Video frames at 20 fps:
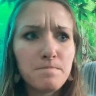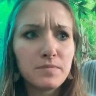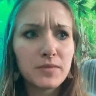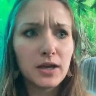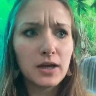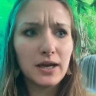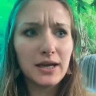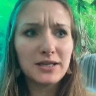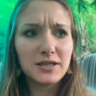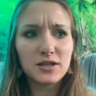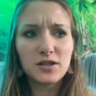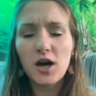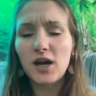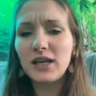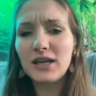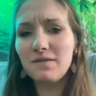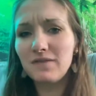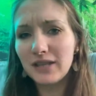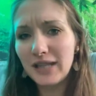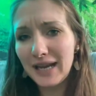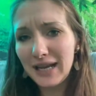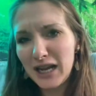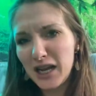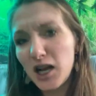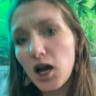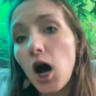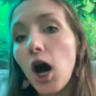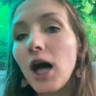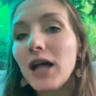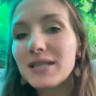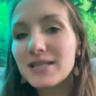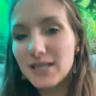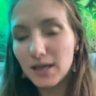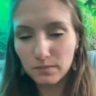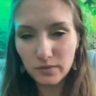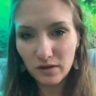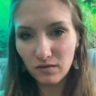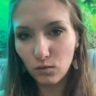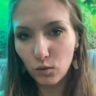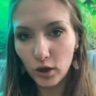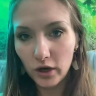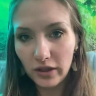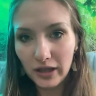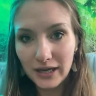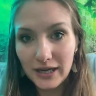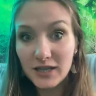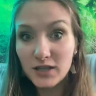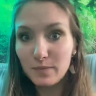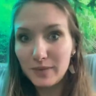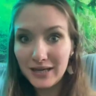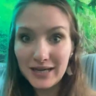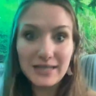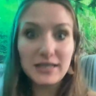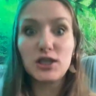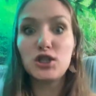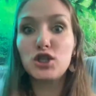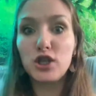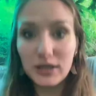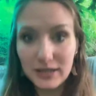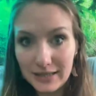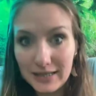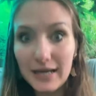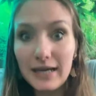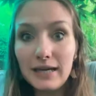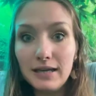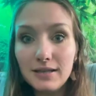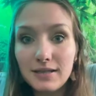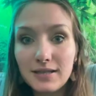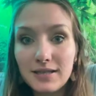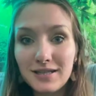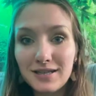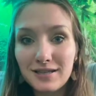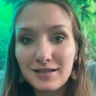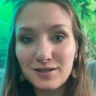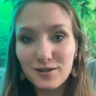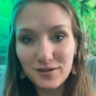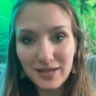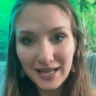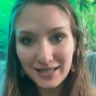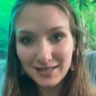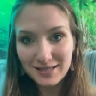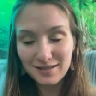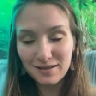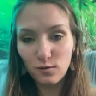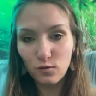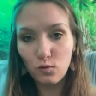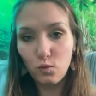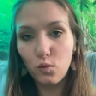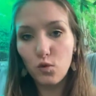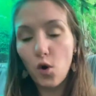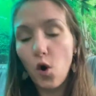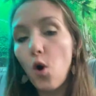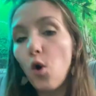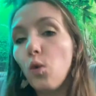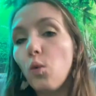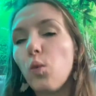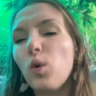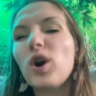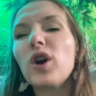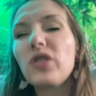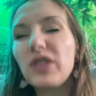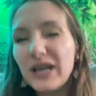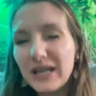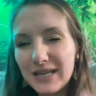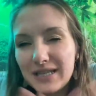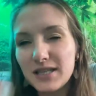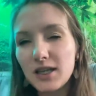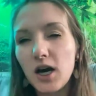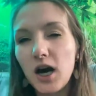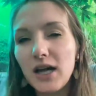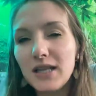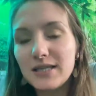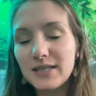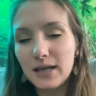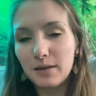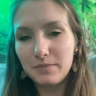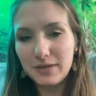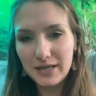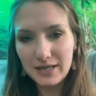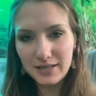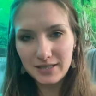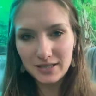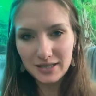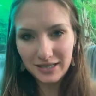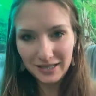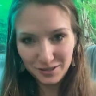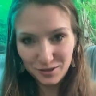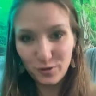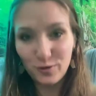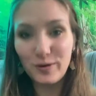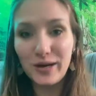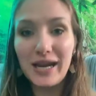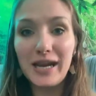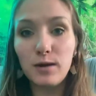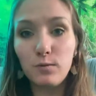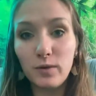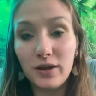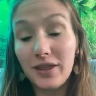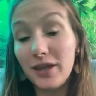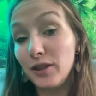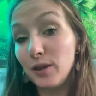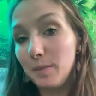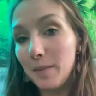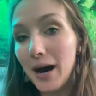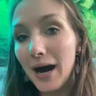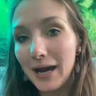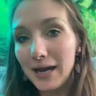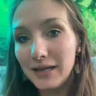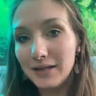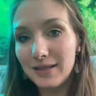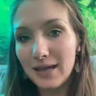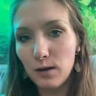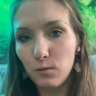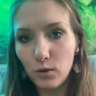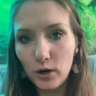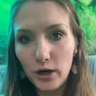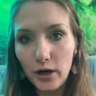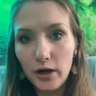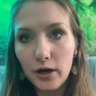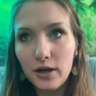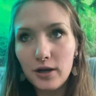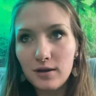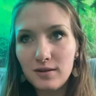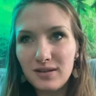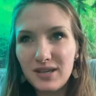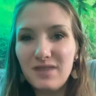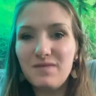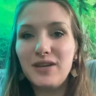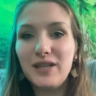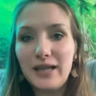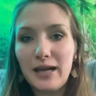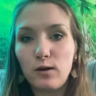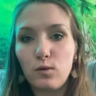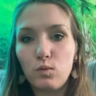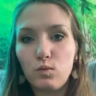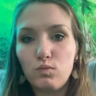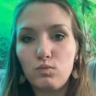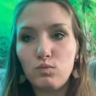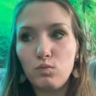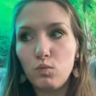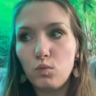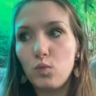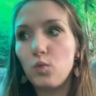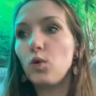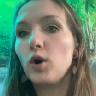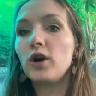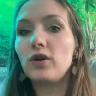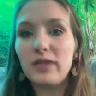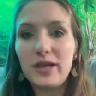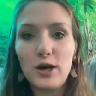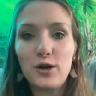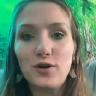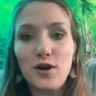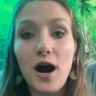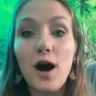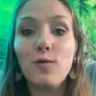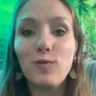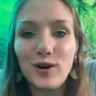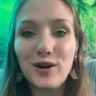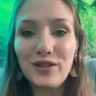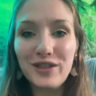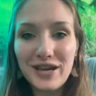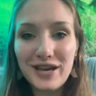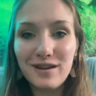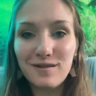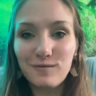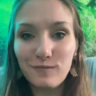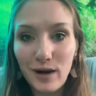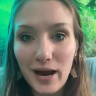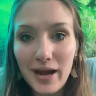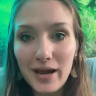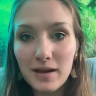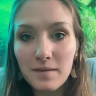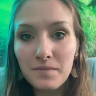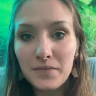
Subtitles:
it's not even like a concept of worthiness, because it just is. So that the whole worthiness concept is created within the mind, that we're even like worthy or not worthy, right?